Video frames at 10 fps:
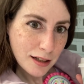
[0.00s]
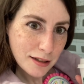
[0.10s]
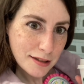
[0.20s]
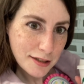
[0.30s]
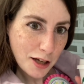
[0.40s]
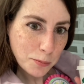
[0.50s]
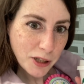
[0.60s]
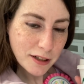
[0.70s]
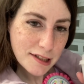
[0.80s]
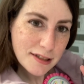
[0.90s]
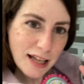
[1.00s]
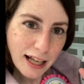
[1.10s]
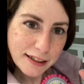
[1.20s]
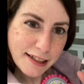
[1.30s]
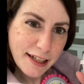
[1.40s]
Starbucks,
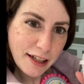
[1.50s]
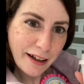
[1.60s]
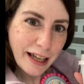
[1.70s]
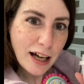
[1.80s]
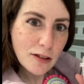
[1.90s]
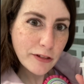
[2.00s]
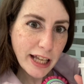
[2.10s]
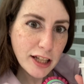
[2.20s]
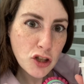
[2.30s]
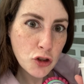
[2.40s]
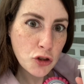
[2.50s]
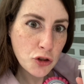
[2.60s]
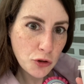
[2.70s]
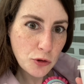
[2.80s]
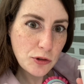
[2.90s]
and here I have a
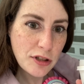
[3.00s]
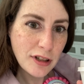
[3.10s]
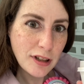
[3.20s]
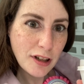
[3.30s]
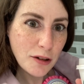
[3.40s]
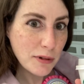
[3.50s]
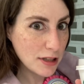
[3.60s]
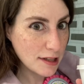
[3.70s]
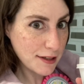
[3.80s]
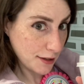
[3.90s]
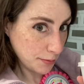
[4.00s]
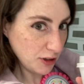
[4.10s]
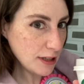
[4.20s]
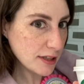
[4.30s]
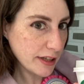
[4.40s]
short, which is the
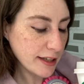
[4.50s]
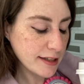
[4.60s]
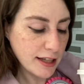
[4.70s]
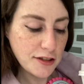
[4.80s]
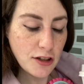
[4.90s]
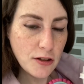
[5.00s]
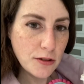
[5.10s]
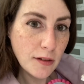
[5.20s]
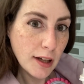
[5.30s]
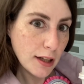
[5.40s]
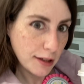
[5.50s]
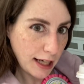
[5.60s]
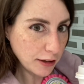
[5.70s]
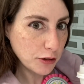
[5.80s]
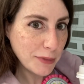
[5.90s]
smallest size they do,
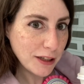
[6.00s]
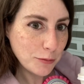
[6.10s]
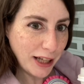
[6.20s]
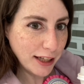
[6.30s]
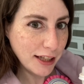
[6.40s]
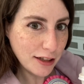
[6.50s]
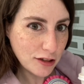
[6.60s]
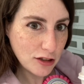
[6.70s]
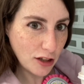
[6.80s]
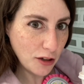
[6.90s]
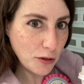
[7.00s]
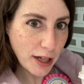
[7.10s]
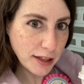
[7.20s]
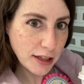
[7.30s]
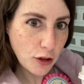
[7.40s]
caramel macchiato,
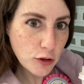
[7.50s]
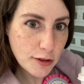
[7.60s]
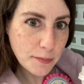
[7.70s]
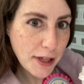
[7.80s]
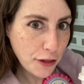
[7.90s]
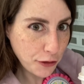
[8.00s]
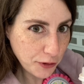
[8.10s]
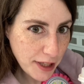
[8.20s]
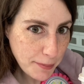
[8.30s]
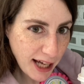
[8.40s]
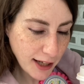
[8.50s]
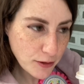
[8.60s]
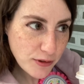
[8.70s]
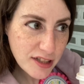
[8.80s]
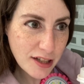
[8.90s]
and it cost me three
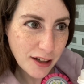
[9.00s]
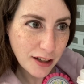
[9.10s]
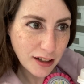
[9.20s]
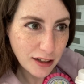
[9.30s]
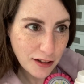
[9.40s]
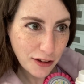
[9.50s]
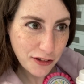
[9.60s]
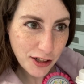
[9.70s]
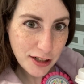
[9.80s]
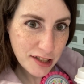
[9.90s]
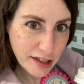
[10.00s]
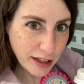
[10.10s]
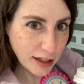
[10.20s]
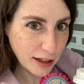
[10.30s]
pounds thirty.